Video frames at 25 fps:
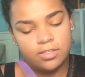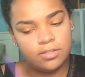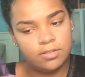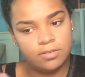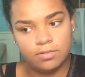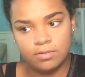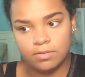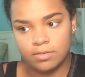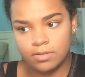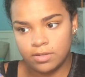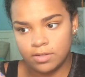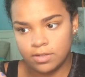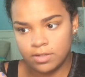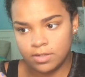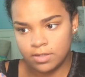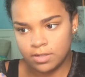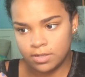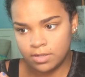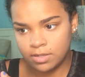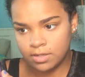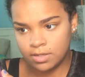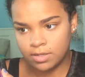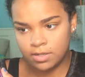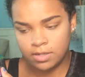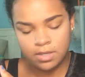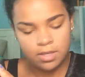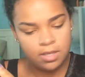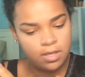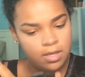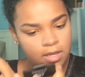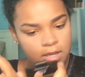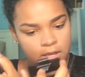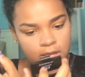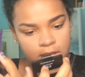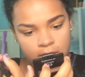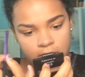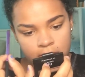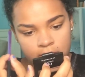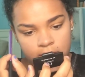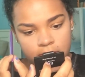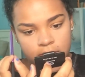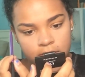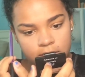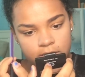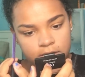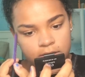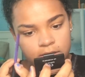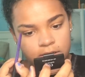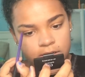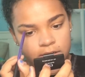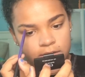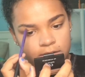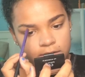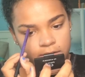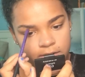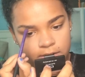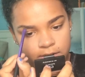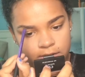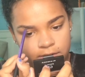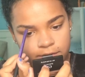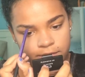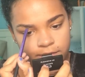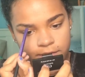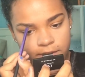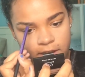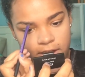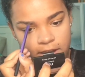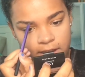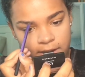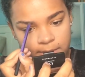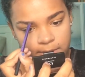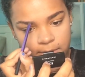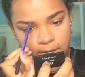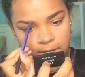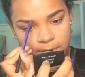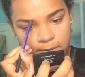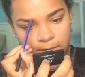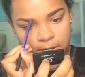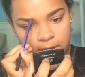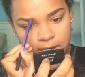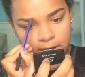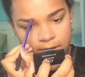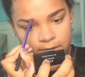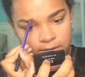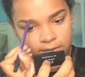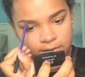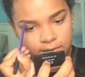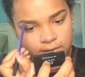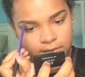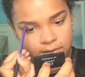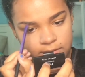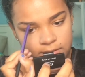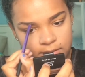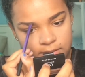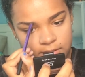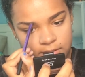to define my brows.